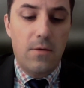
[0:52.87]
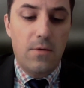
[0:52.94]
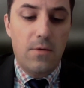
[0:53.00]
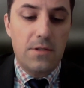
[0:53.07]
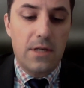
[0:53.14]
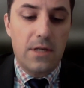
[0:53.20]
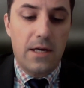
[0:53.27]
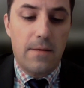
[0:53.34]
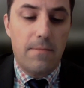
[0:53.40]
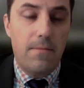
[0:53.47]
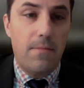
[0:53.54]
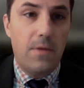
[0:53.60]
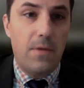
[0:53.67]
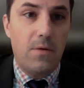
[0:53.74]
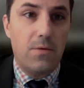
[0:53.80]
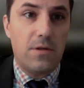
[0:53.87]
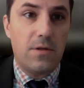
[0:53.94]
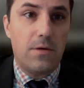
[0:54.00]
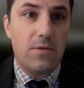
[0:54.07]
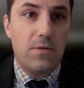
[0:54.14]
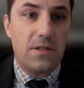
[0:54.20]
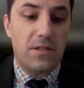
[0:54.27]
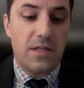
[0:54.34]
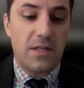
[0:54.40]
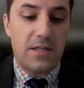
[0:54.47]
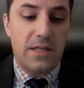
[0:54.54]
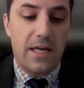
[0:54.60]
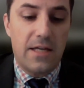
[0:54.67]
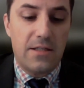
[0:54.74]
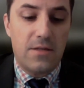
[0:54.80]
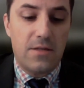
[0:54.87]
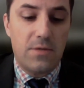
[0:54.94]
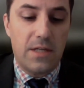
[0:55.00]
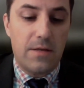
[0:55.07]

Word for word: It was um, it was it was a success.